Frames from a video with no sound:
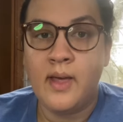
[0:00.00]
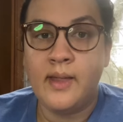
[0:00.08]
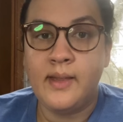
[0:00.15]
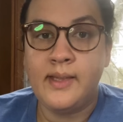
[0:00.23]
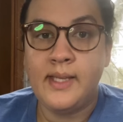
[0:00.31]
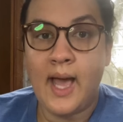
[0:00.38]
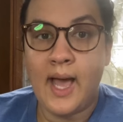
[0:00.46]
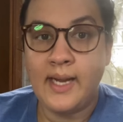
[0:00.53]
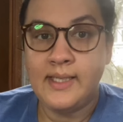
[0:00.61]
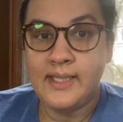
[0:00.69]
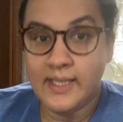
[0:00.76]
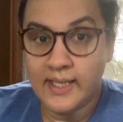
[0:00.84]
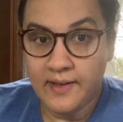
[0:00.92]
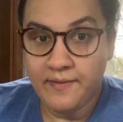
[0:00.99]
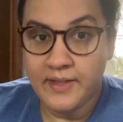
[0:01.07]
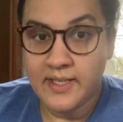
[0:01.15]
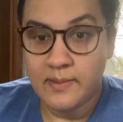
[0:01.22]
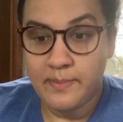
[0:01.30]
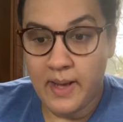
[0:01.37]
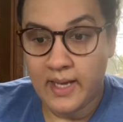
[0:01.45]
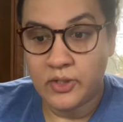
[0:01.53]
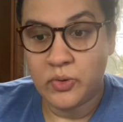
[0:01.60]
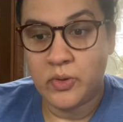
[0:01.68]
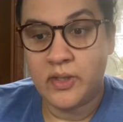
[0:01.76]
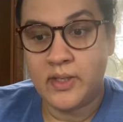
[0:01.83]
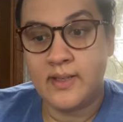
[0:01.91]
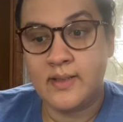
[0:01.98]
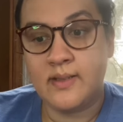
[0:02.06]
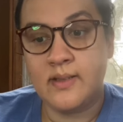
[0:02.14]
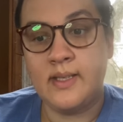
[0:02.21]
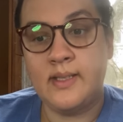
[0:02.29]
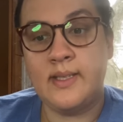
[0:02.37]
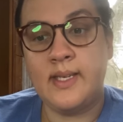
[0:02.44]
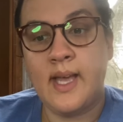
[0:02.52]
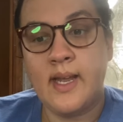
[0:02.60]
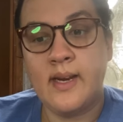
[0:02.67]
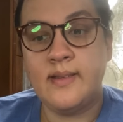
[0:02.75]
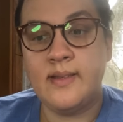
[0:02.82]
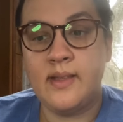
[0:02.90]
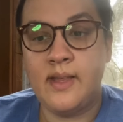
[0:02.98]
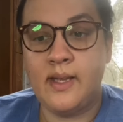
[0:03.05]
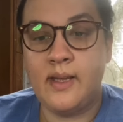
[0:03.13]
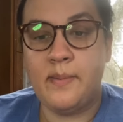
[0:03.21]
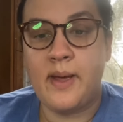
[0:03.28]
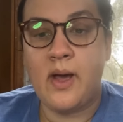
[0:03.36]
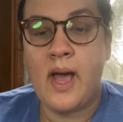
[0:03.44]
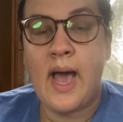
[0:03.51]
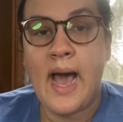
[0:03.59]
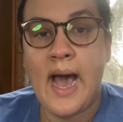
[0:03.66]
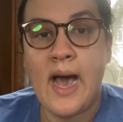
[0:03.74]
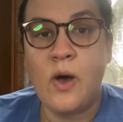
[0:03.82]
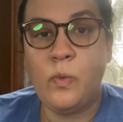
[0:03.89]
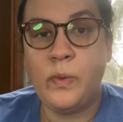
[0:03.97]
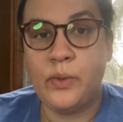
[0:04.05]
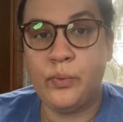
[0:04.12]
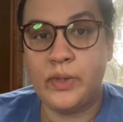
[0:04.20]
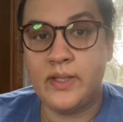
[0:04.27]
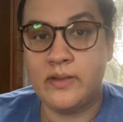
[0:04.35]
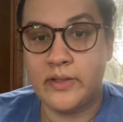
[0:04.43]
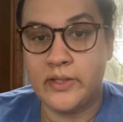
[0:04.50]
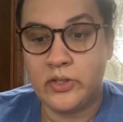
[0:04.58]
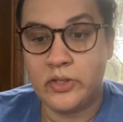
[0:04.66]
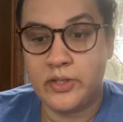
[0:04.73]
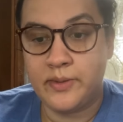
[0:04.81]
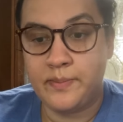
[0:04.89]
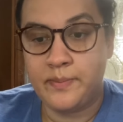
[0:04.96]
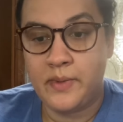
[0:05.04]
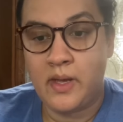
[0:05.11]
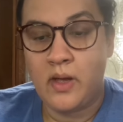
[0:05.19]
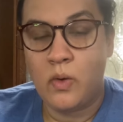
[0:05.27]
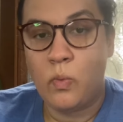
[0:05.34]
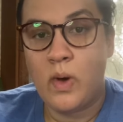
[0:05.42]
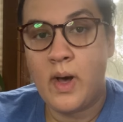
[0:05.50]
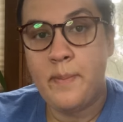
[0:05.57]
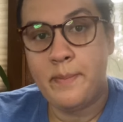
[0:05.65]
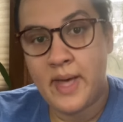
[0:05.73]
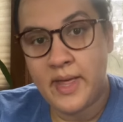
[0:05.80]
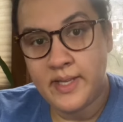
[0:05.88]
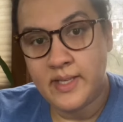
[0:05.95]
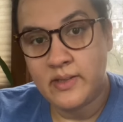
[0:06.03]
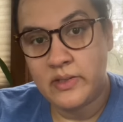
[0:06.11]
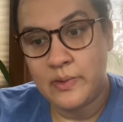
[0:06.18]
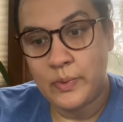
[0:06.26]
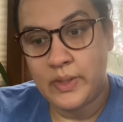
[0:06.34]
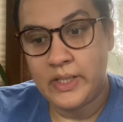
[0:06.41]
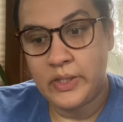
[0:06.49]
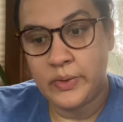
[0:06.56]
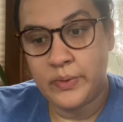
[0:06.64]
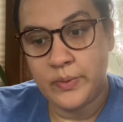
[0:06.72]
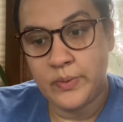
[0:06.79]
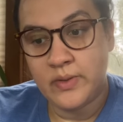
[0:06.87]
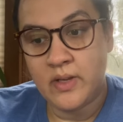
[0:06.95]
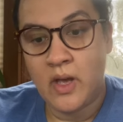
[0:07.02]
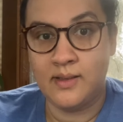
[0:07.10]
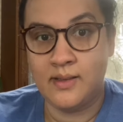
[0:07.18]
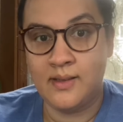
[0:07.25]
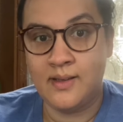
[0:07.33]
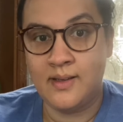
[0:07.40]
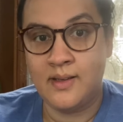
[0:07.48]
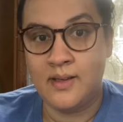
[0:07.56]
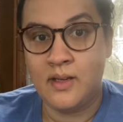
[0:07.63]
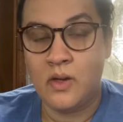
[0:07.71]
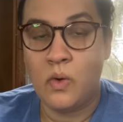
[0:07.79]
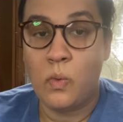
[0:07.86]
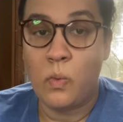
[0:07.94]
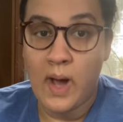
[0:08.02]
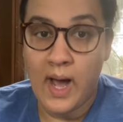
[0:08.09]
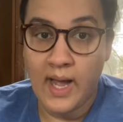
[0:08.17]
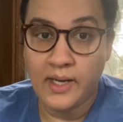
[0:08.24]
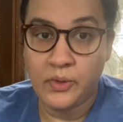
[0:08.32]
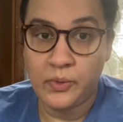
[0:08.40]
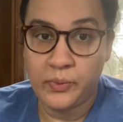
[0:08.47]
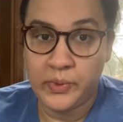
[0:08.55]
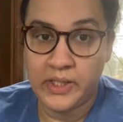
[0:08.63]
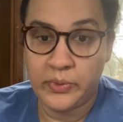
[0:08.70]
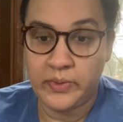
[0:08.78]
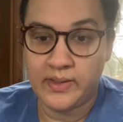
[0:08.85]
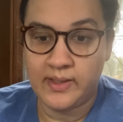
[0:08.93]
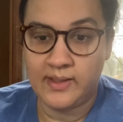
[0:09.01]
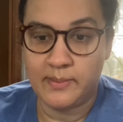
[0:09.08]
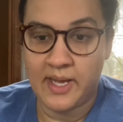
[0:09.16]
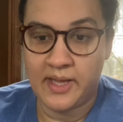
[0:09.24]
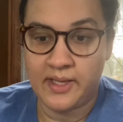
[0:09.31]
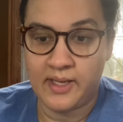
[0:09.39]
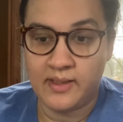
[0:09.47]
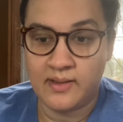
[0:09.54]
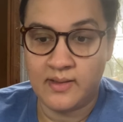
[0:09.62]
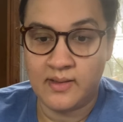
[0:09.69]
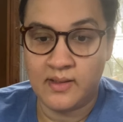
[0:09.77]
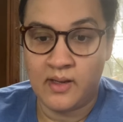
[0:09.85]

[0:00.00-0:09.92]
The idea of this module is to get us to think about how we research. What methods do we use? Why do we use these methods?